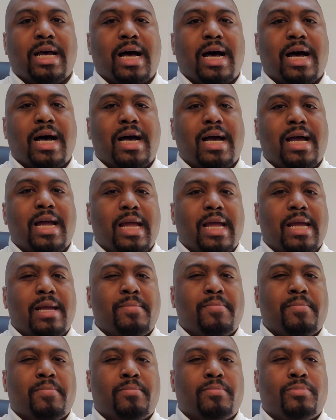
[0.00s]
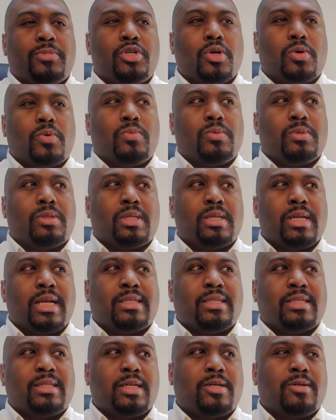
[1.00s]
I don't
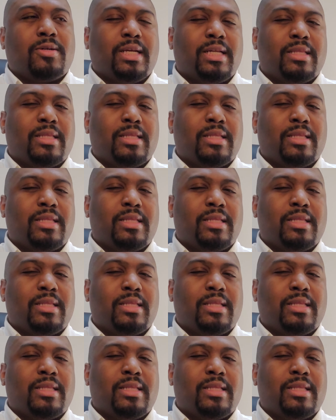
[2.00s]
necessarily